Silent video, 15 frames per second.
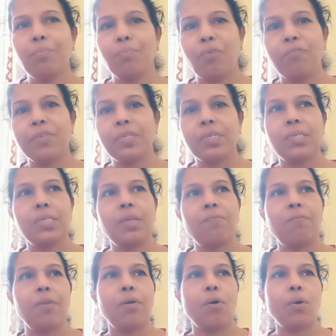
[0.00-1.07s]
Professor Stephen
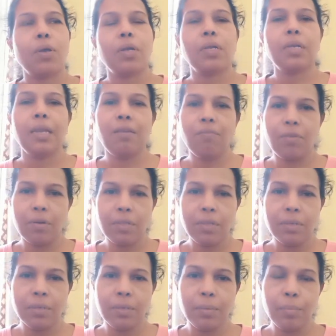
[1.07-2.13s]
Hawking delivered the